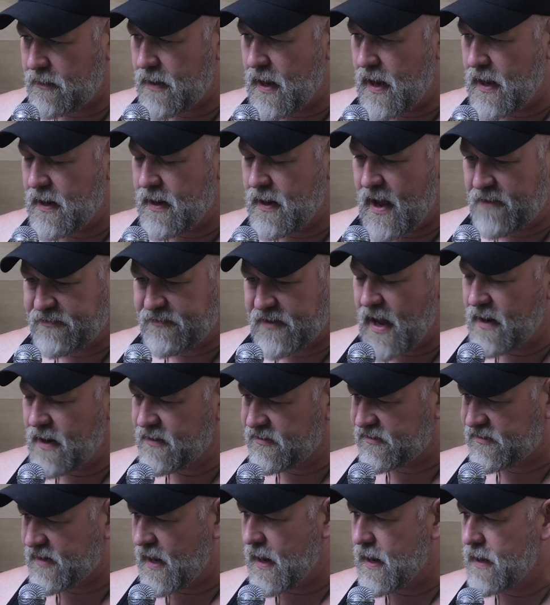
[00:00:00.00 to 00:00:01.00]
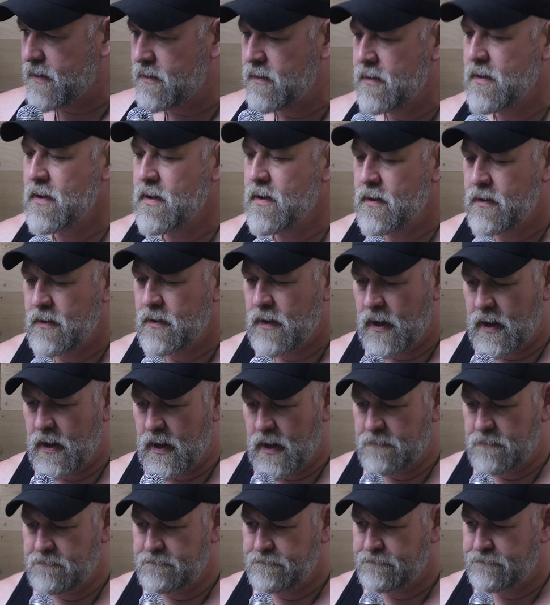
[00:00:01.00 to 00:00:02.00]
and Afghanistan,
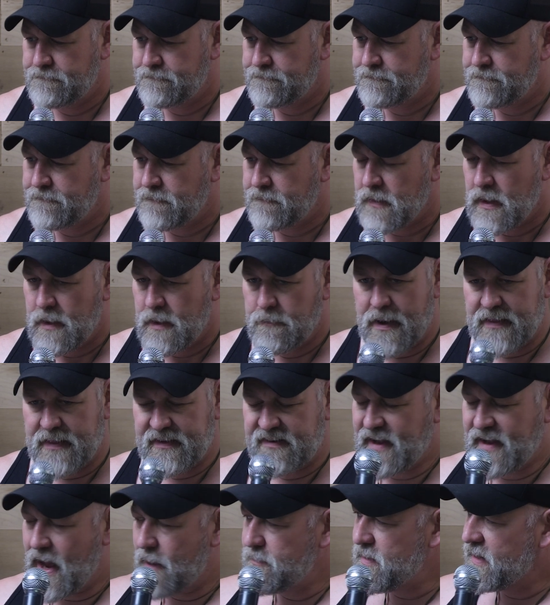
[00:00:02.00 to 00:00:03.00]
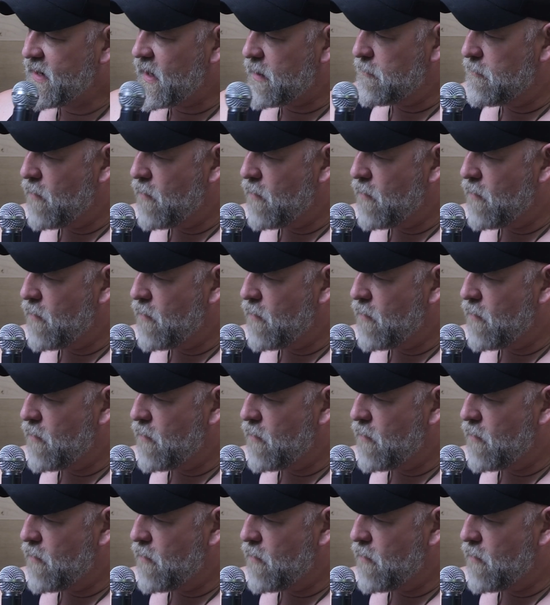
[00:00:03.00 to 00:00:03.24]
by the time you got a